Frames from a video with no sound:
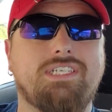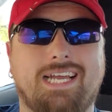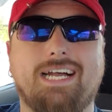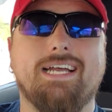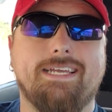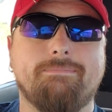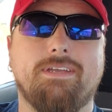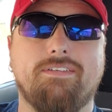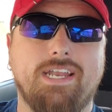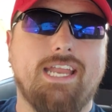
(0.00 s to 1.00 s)
time,
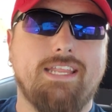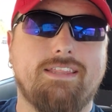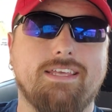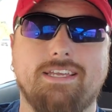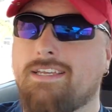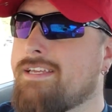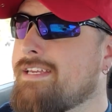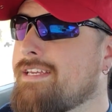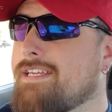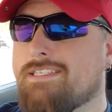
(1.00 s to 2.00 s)
if anything.
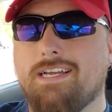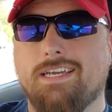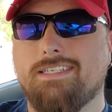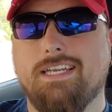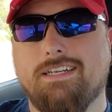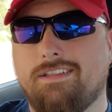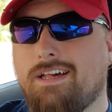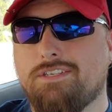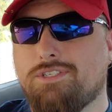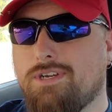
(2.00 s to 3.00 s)
It's not going to take a
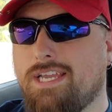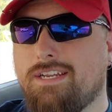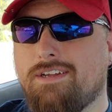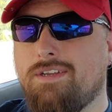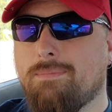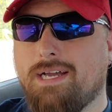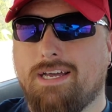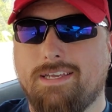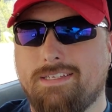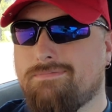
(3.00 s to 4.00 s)
lot of strain on your
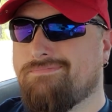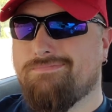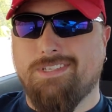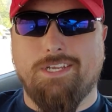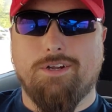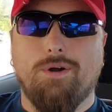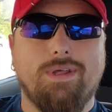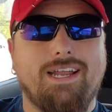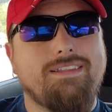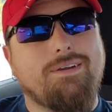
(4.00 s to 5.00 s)
body. You're
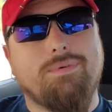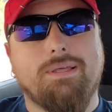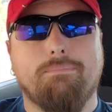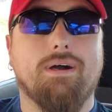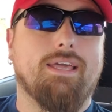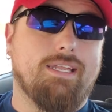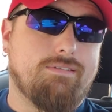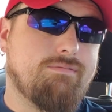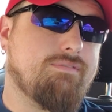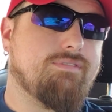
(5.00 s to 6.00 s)
going out there with a bucket
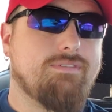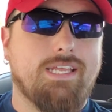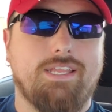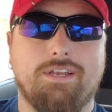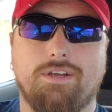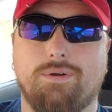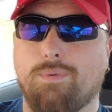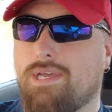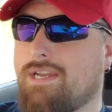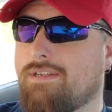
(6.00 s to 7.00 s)
and, you
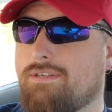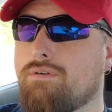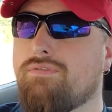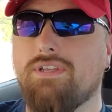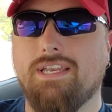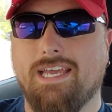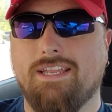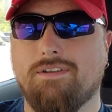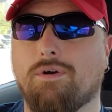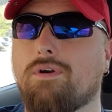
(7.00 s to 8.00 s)
know, and a goofy
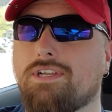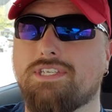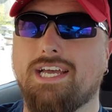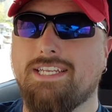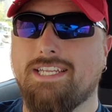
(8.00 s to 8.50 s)
net, or as I